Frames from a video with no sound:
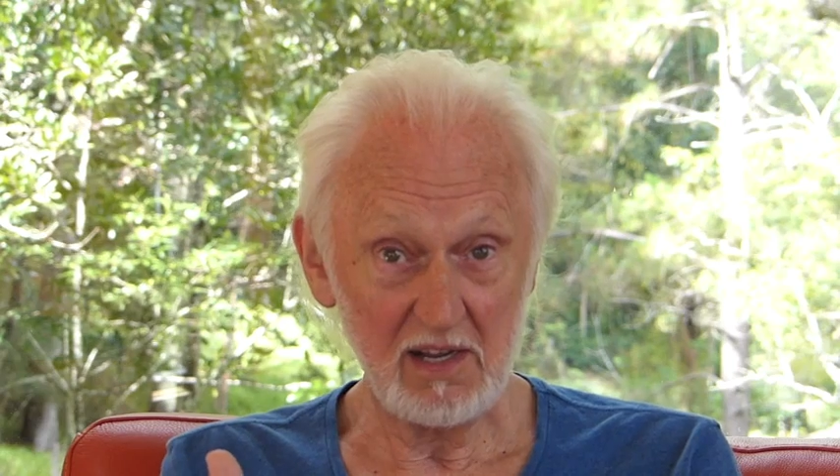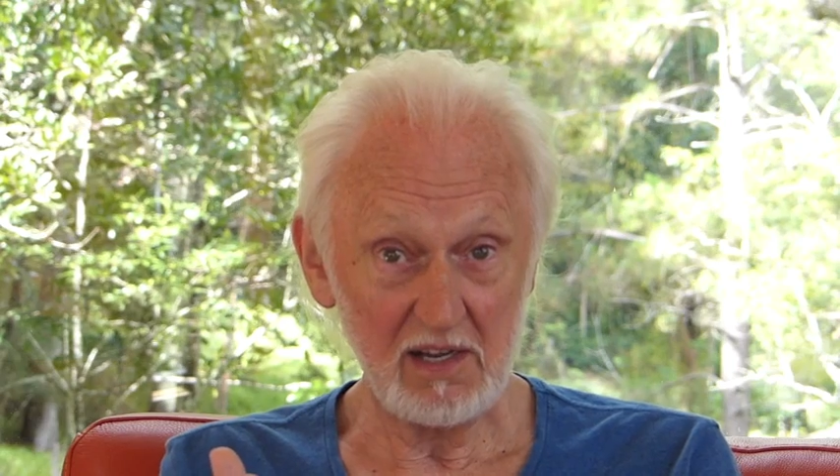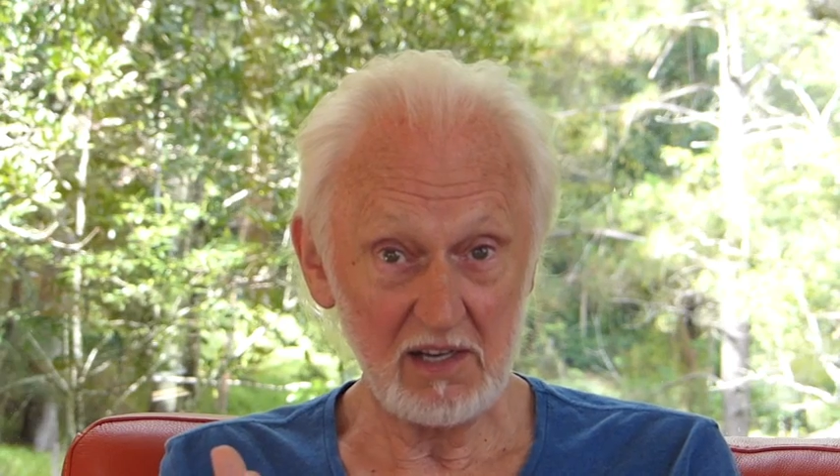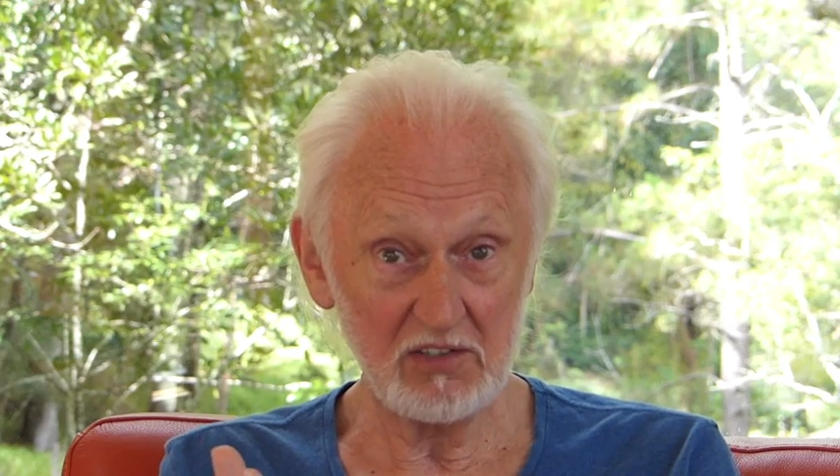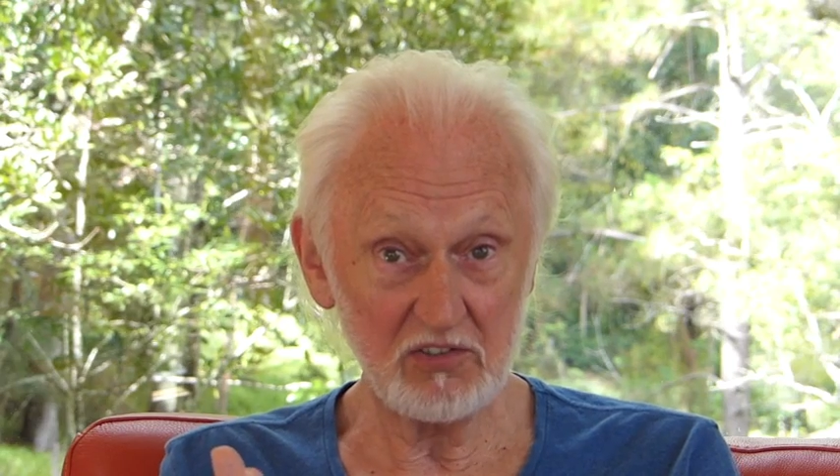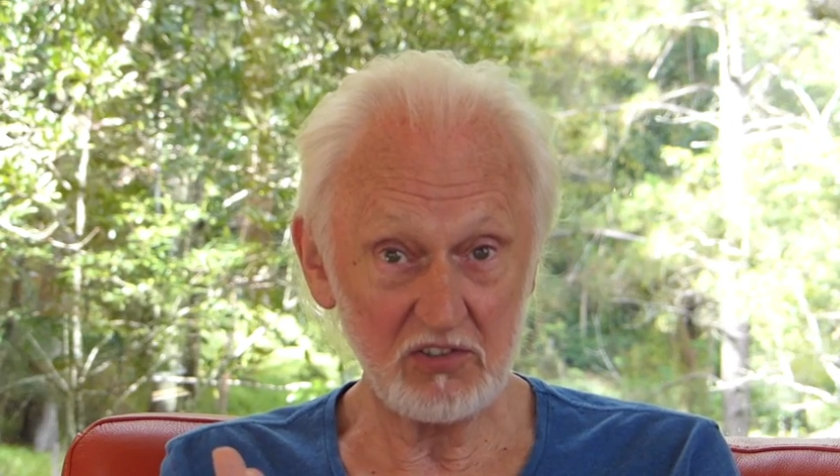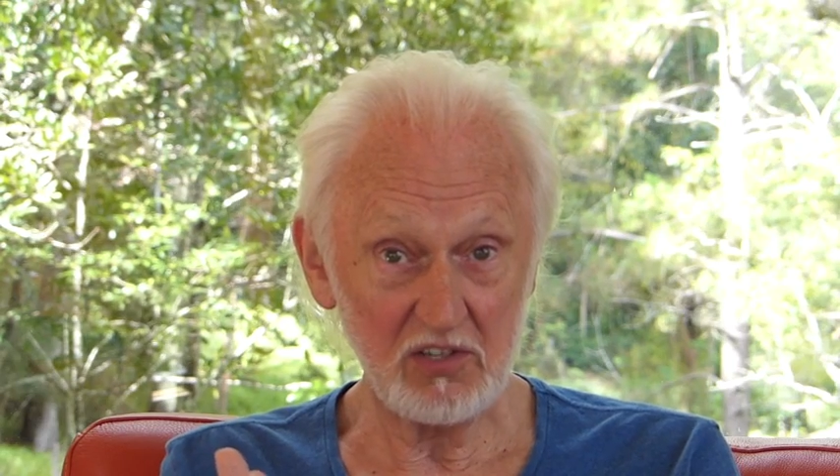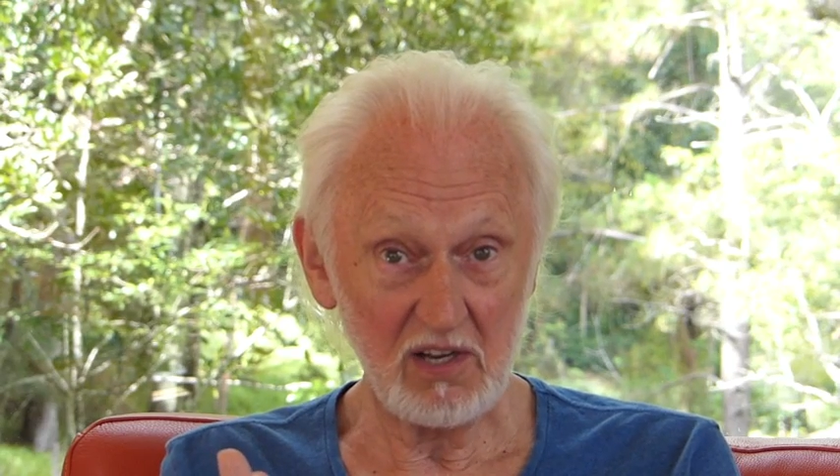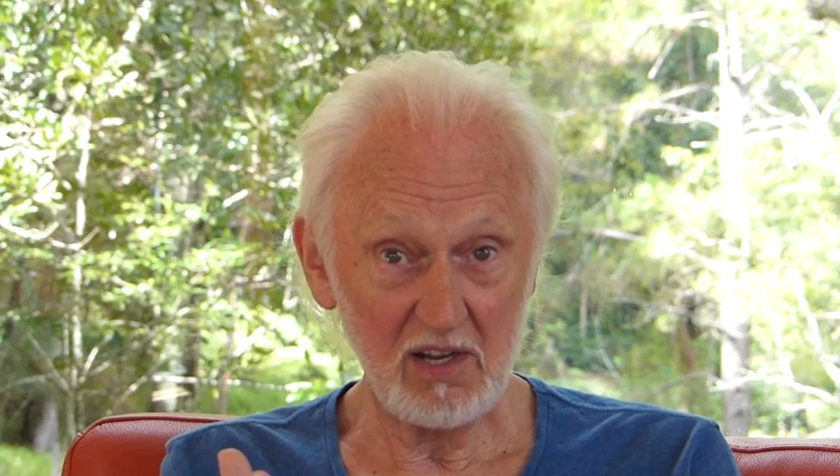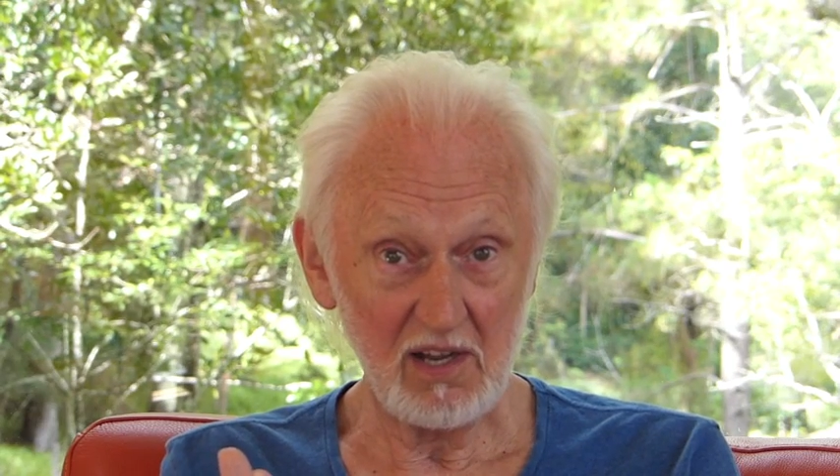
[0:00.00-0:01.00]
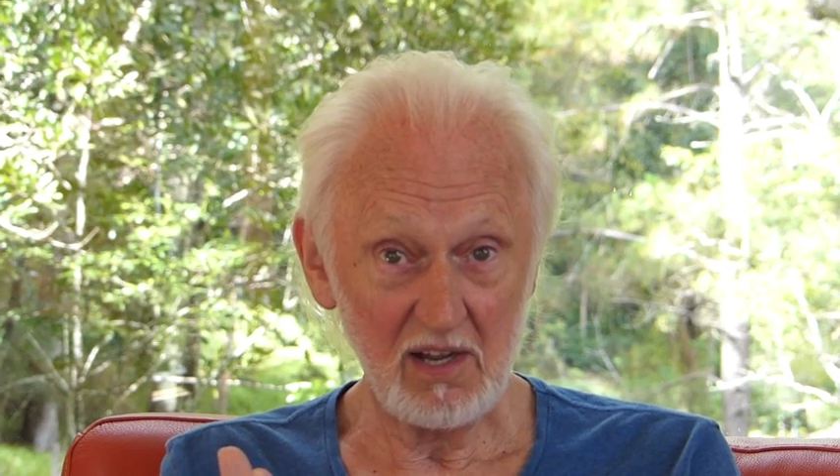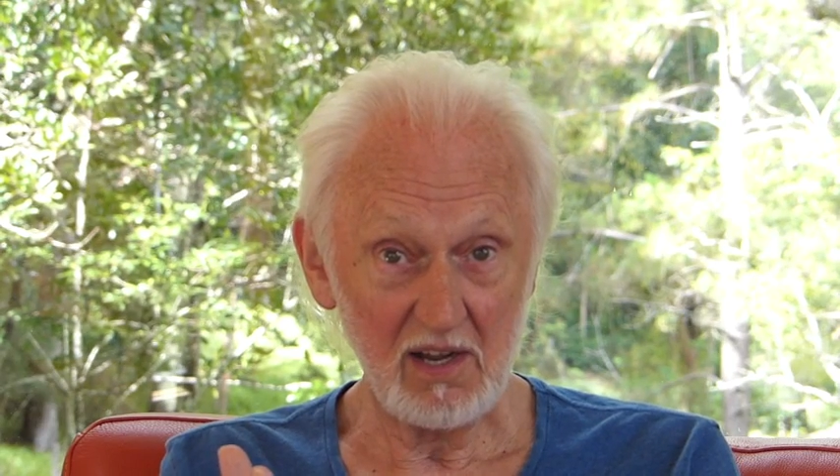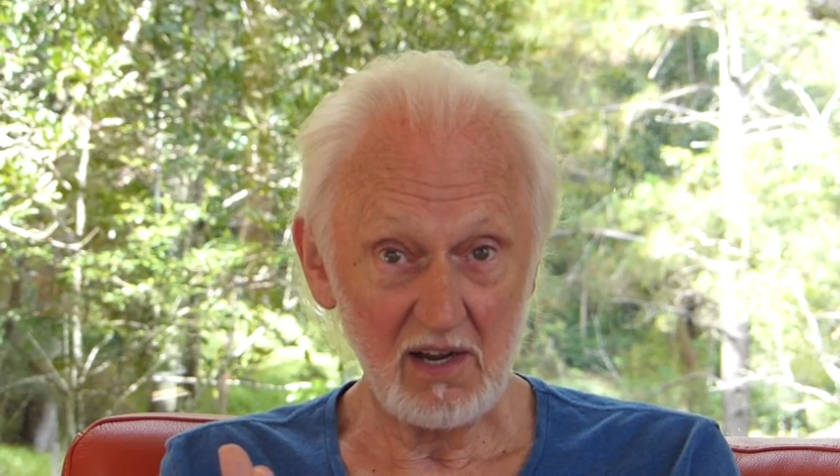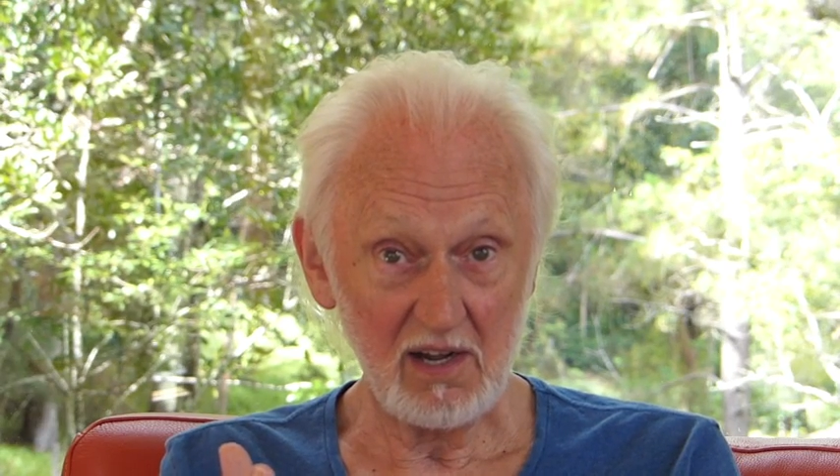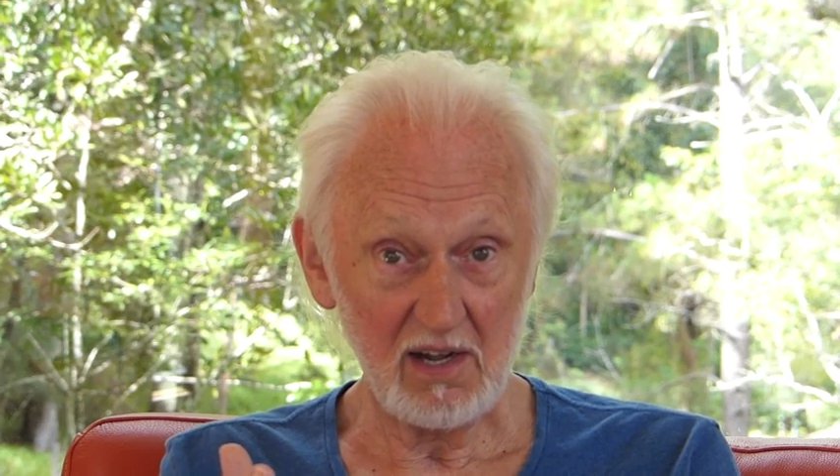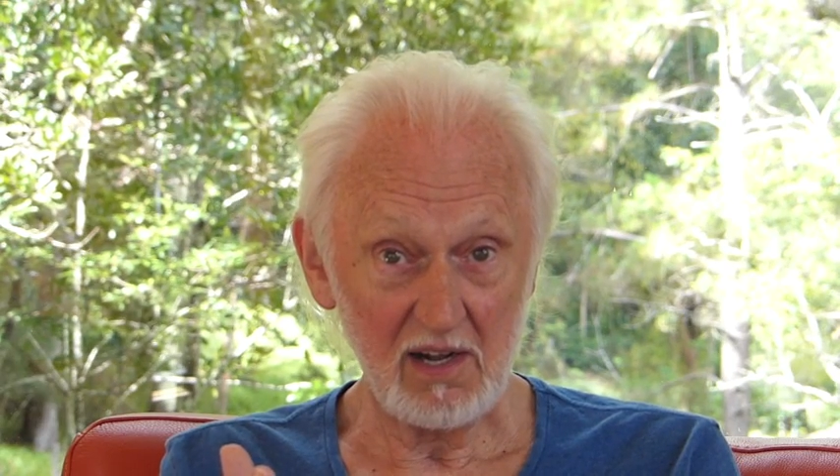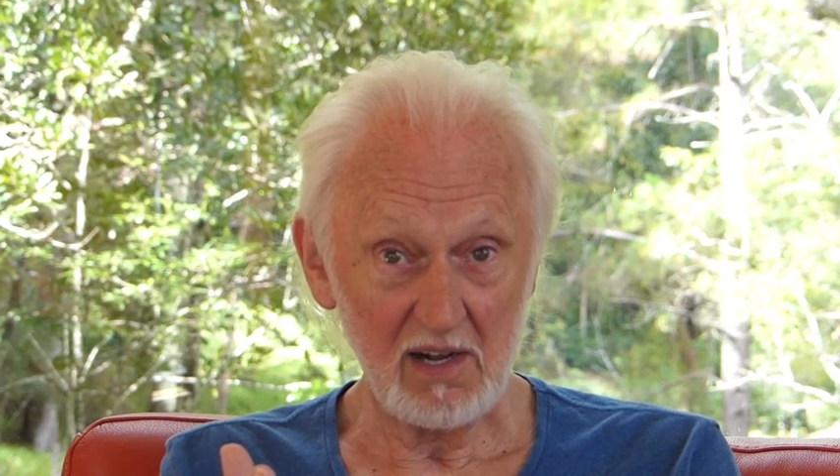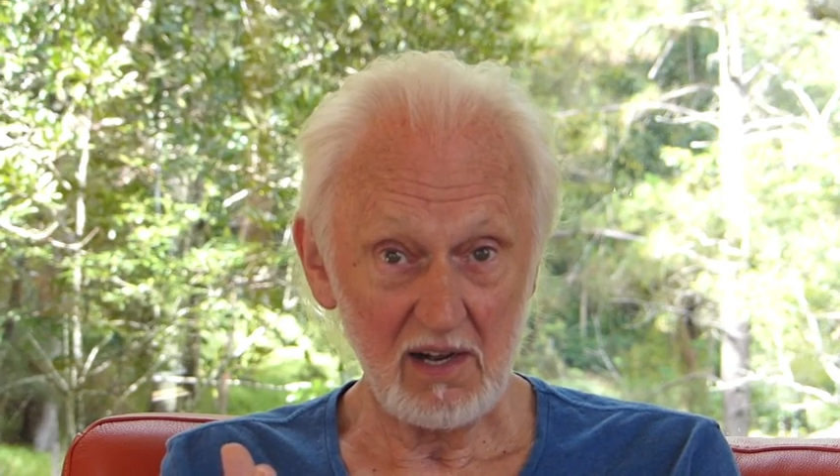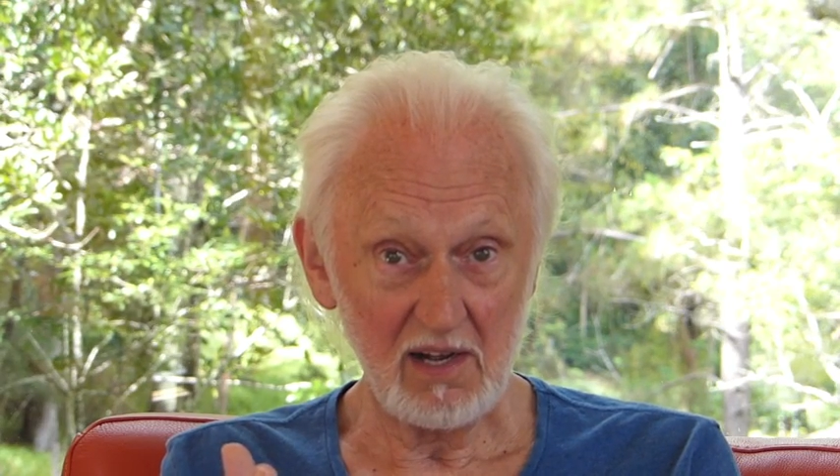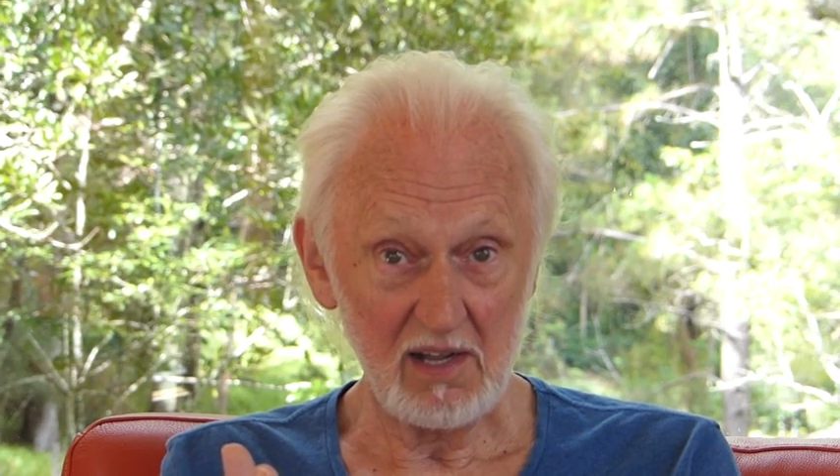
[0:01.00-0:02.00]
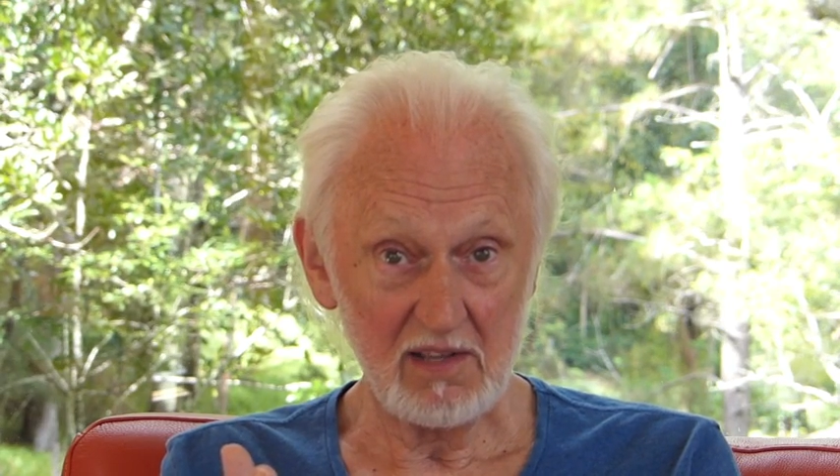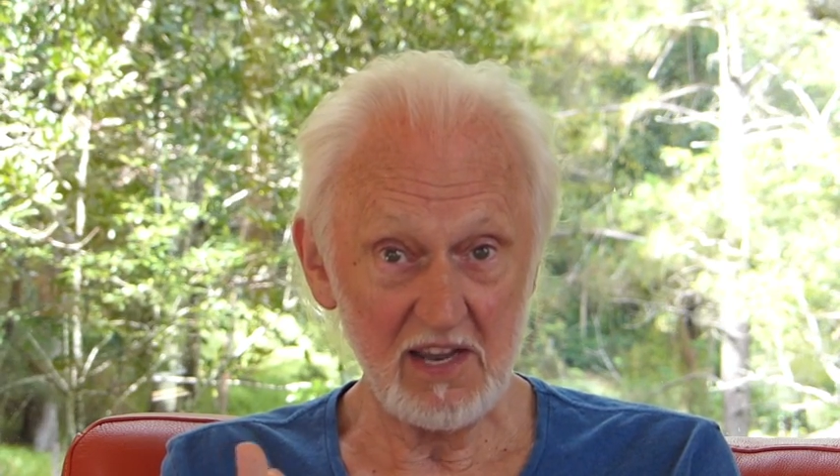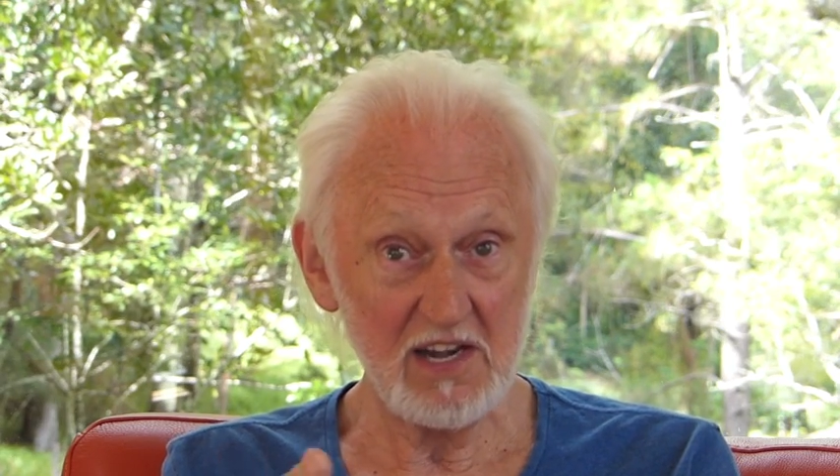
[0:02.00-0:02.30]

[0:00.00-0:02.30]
They're